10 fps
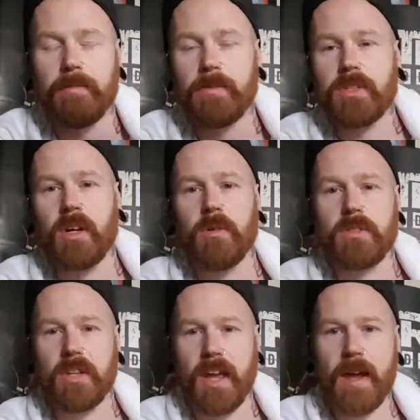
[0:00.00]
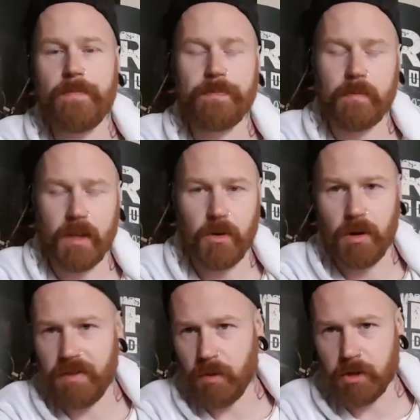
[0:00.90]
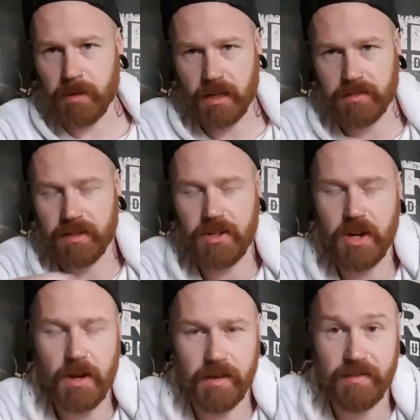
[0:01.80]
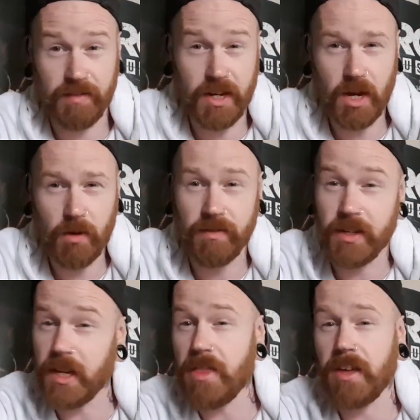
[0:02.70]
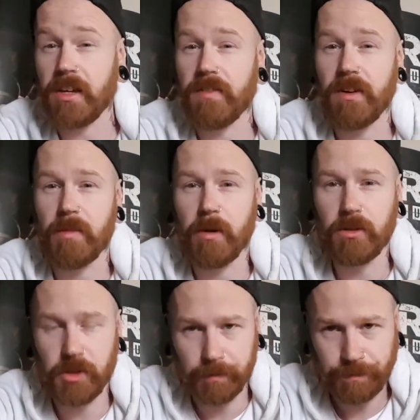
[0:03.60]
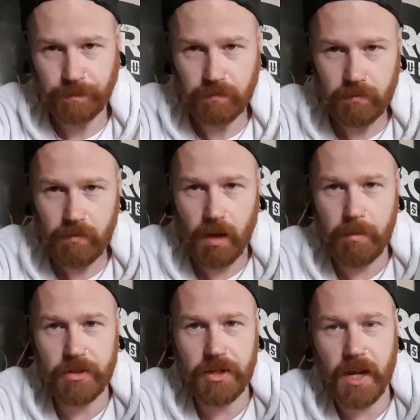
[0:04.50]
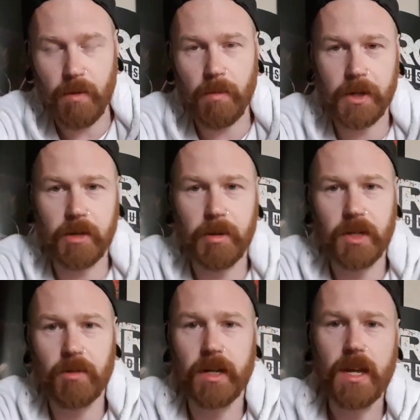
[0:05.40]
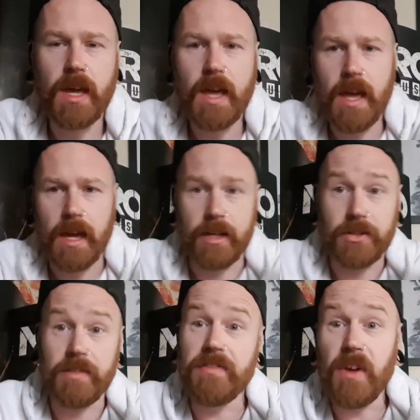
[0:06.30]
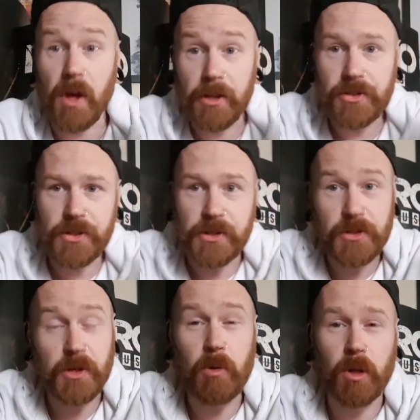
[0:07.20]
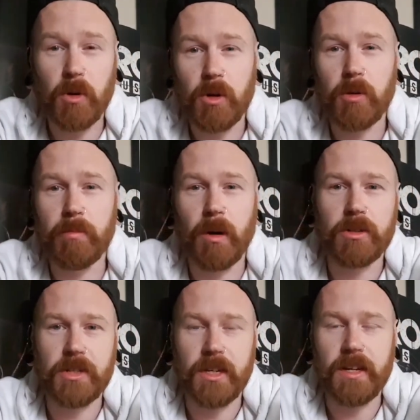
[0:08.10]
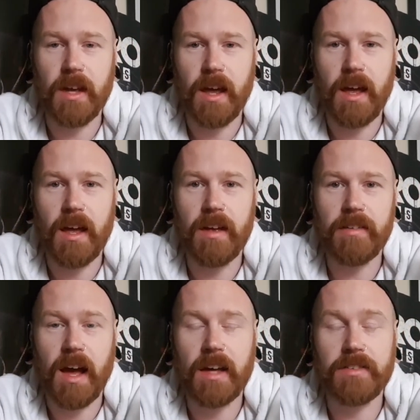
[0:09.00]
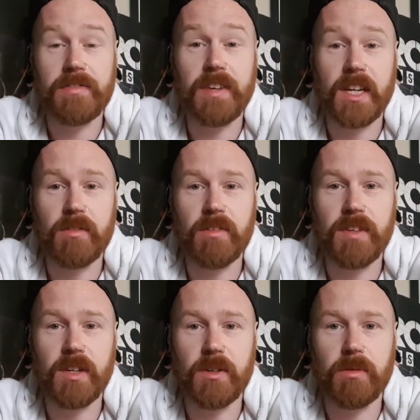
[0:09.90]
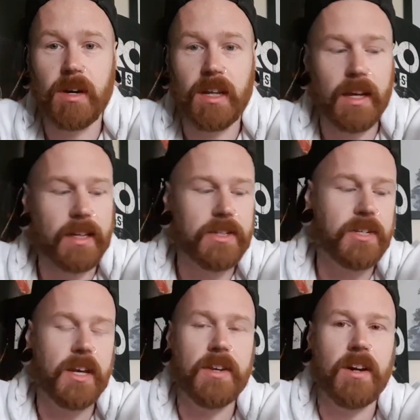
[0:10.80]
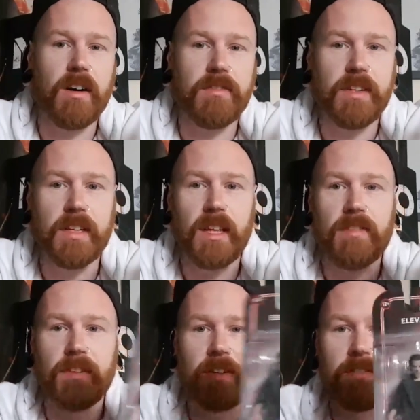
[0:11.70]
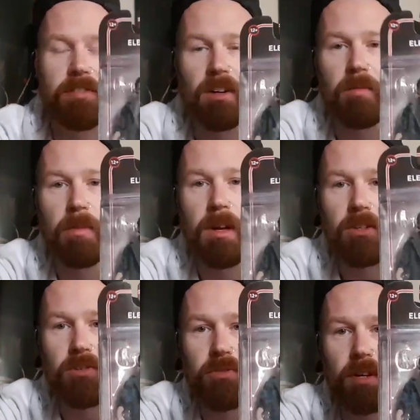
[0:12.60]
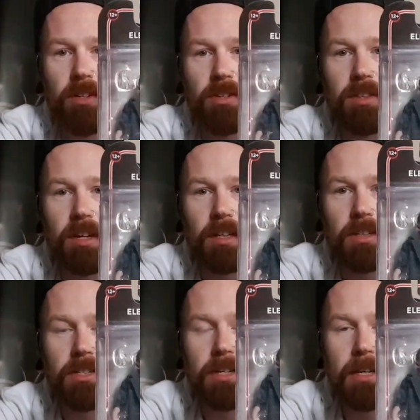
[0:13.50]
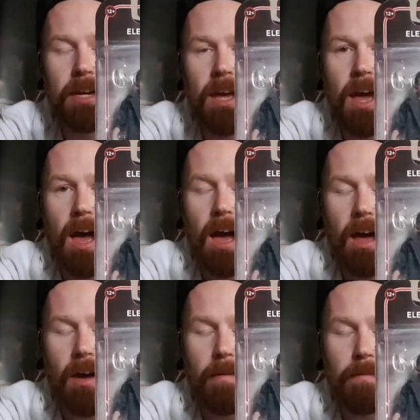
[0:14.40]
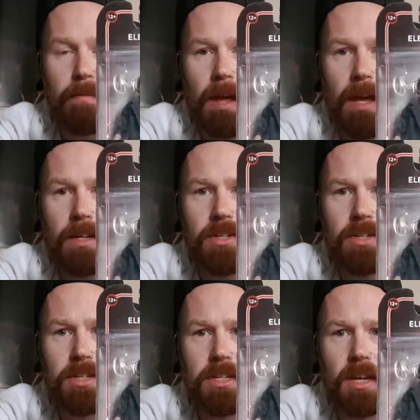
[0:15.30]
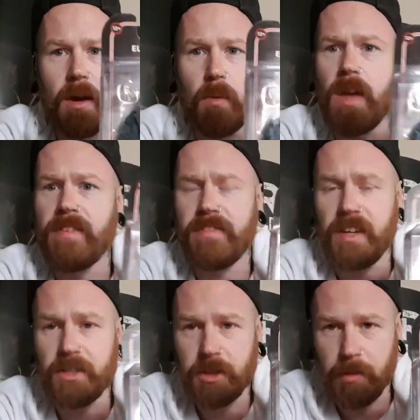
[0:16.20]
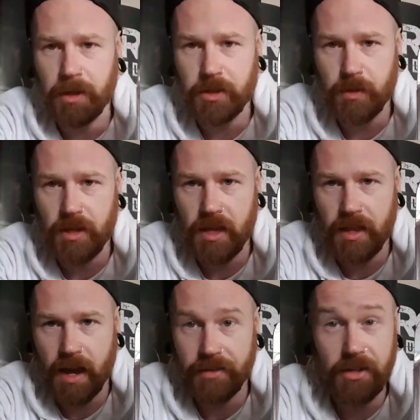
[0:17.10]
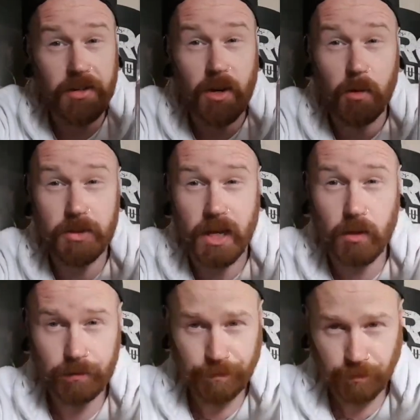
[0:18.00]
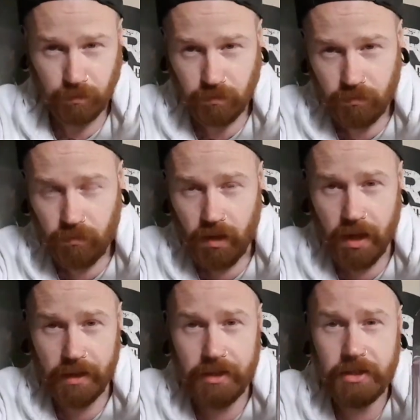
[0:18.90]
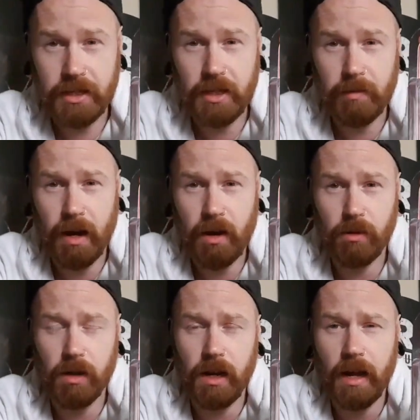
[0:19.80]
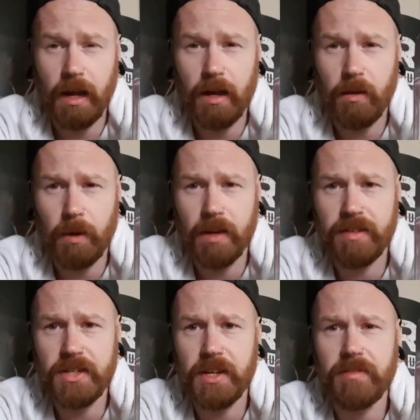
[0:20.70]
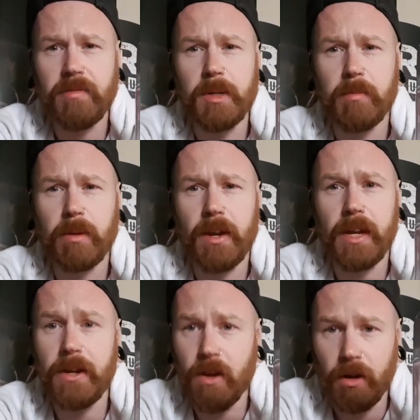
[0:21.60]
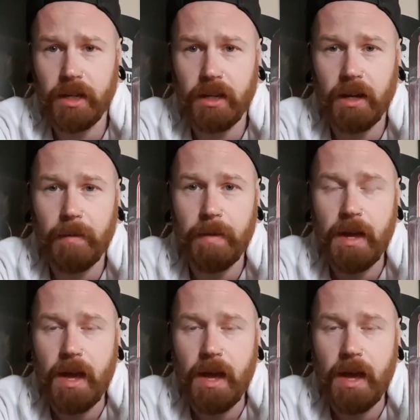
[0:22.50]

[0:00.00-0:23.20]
So today, I don't know if you watched my last video. If you did, thank you very much. But today what we're going to be doing is the first solo unboxing and figure review, like I said, of 11 from Stranger Things. It's a wave of figures, to be honest with you, that I did know was out, and I did see them out when I visited Forbidden Planet in Nottingham.